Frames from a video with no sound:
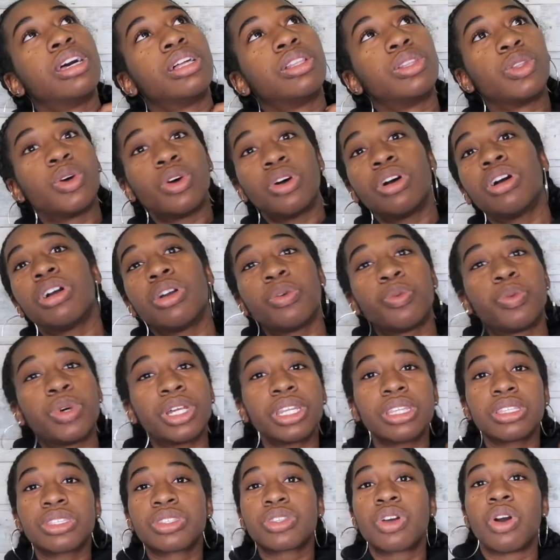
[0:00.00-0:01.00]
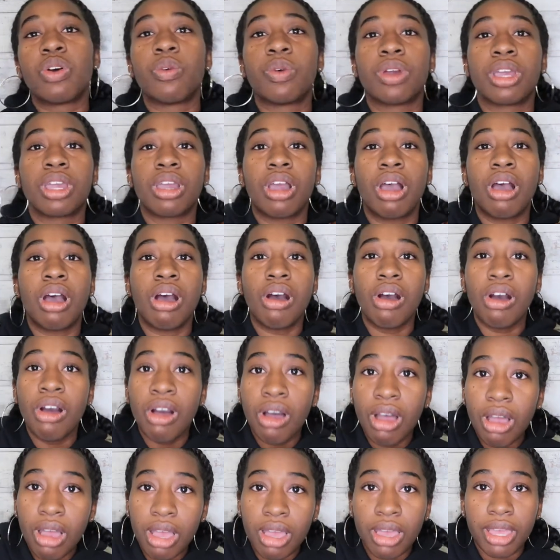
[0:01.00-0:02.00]
Lord, what is going
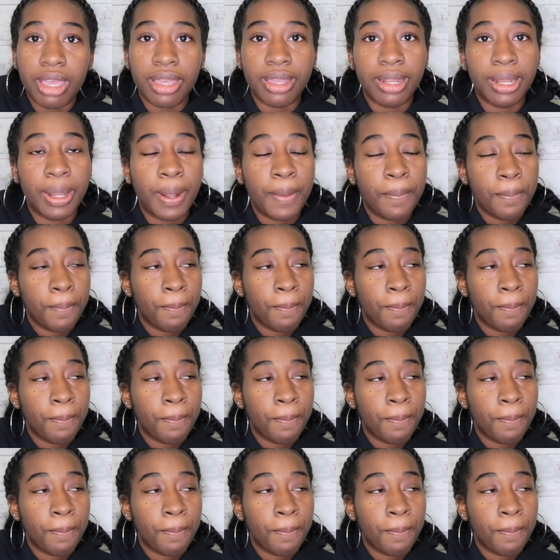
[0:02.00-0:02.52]
on?